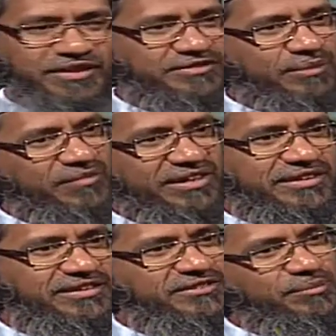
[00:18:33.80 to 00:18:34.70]
When
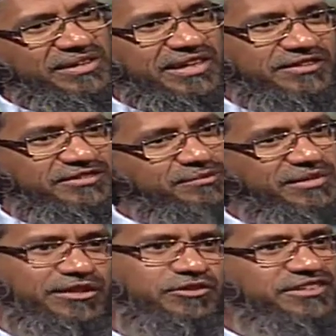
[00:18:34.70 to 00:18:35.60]
someone teases somebody else's
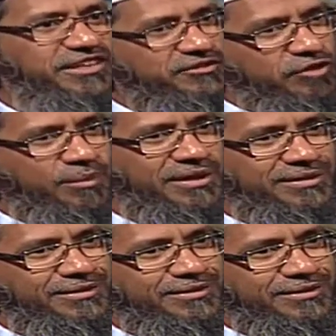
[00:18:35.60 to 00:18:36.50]
mother, you say it is
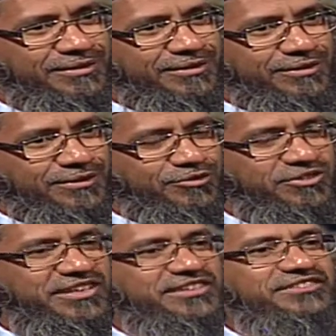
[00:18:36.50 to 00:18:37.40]
normal.
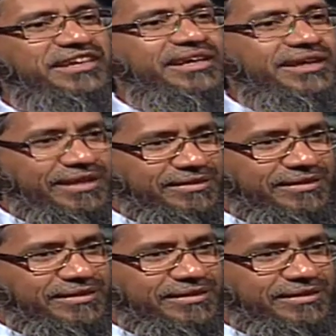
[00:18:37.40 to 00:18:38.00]
So there's a saying in